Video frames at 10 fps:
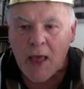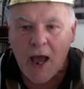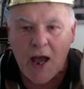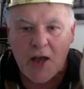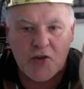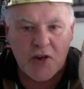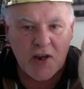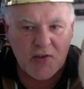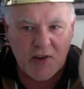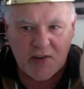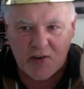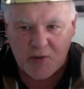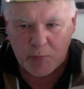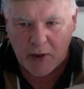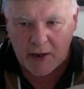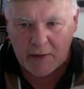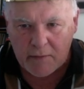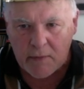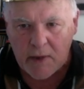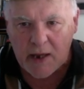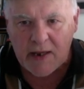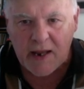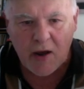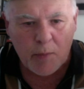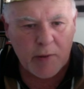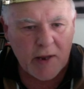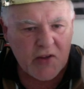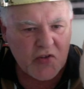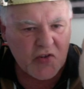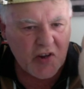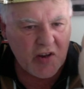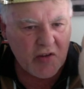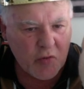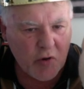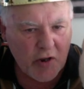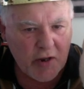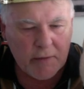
G6 is played, and now I played C3,